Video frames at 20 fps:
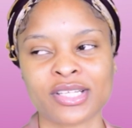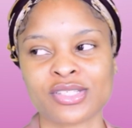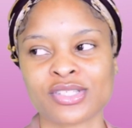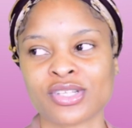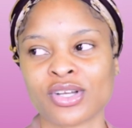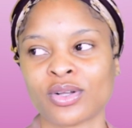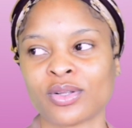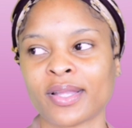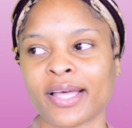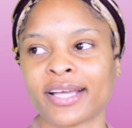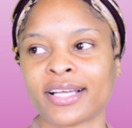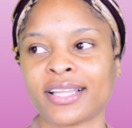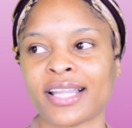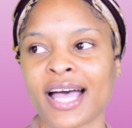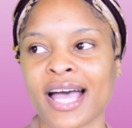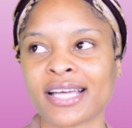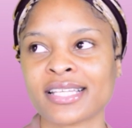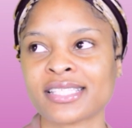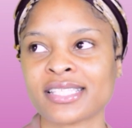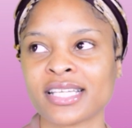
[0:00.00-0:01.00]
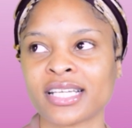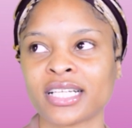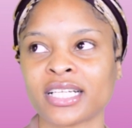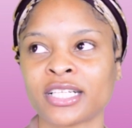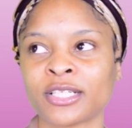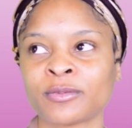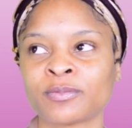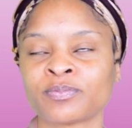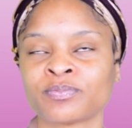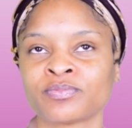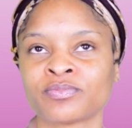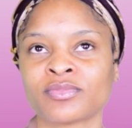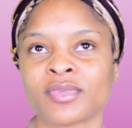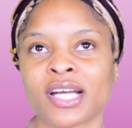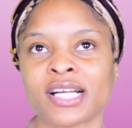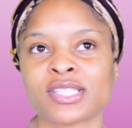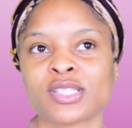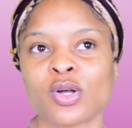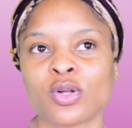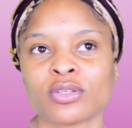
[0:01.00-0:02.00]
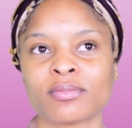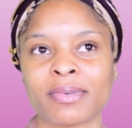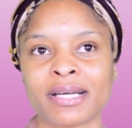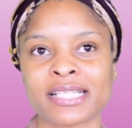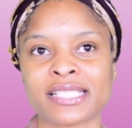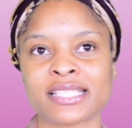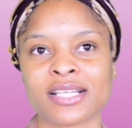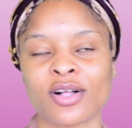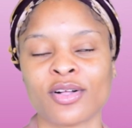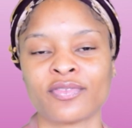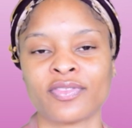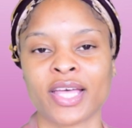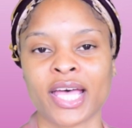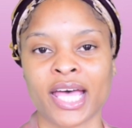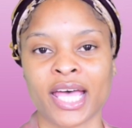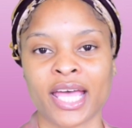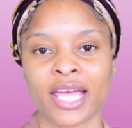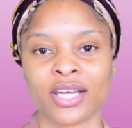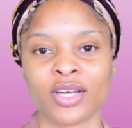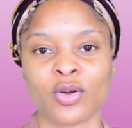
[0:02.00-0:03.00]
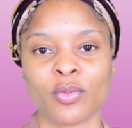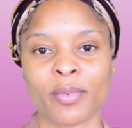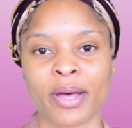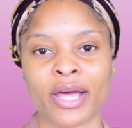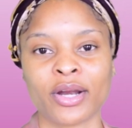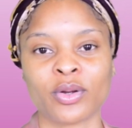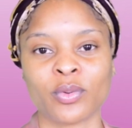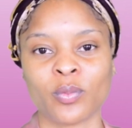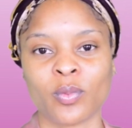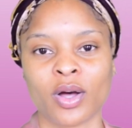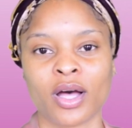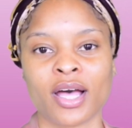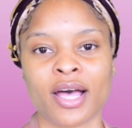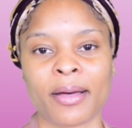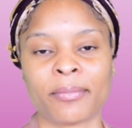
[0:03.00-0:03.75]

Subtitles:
So, like, last year, I told myself that no matter what,